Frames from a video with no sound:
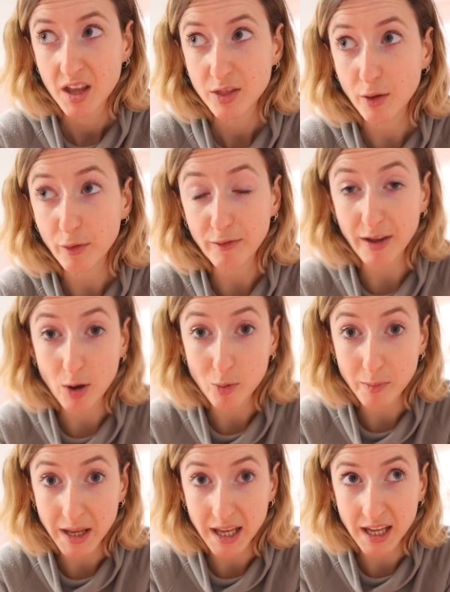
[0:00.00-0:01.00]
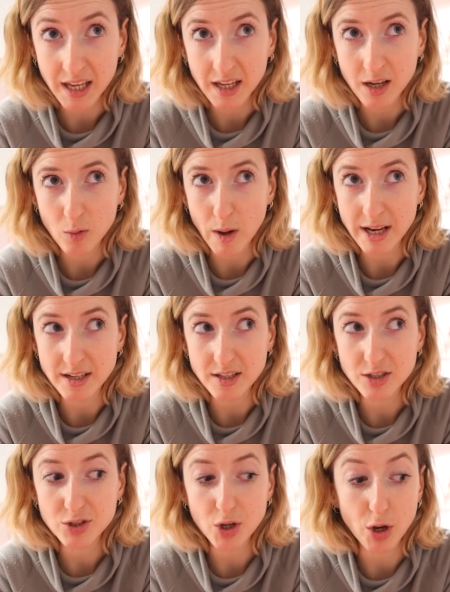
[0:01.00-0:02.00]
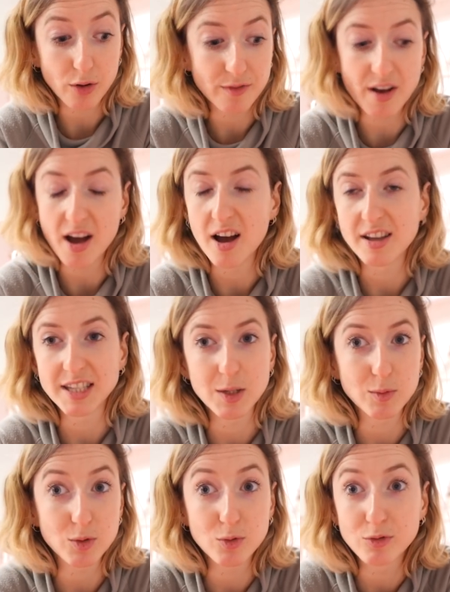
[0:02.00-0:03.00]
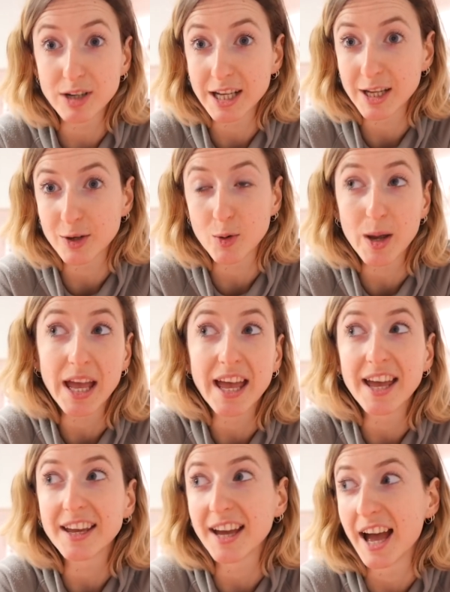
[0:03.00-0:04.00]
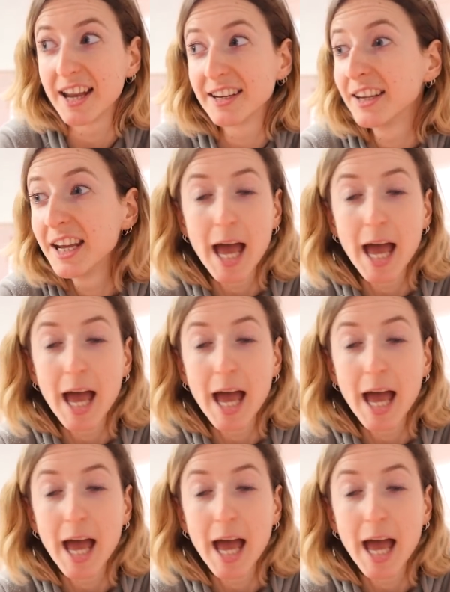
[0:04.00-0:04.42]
the filming went so fast and it was all really quick and